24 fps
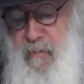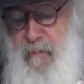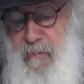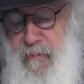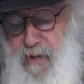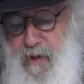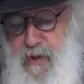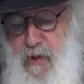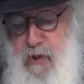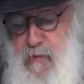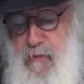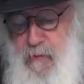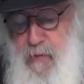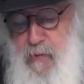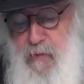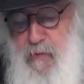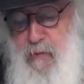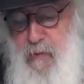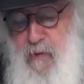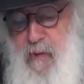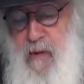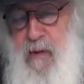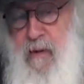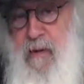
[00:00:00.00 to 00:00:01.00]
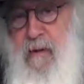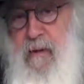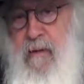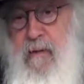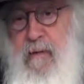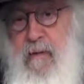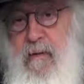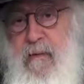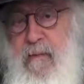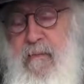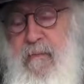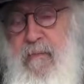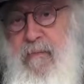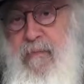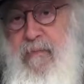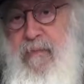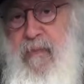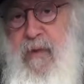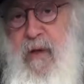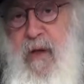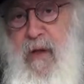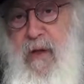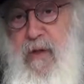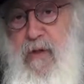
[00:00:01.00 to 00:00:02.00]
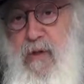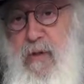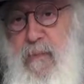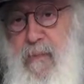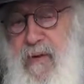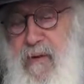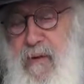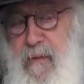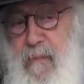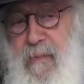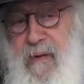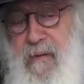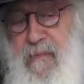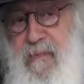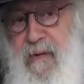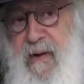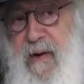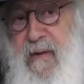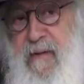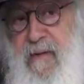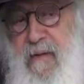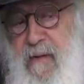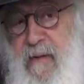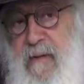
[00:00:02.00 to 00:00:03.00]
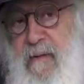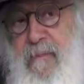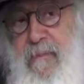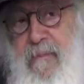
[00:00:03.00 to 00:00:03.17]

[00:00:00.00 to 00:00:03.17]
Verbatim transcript: Torah. You don't feel the pleasure of the Torah.